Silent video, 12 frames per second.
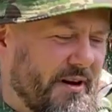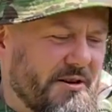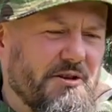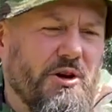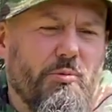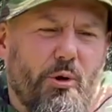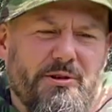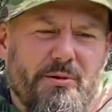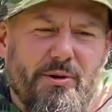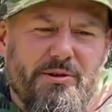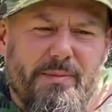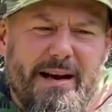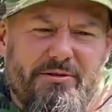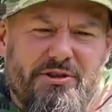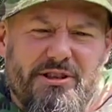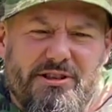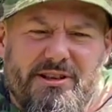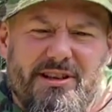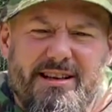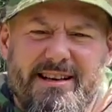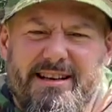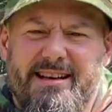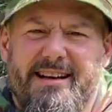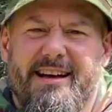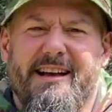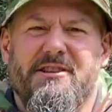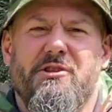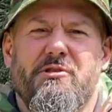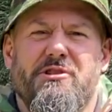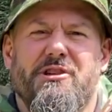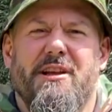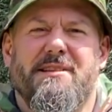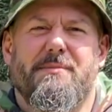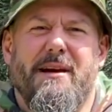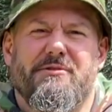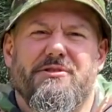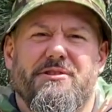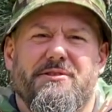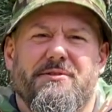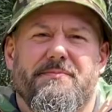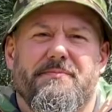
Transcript: 2 water bottle pouches and 2 utility pouches.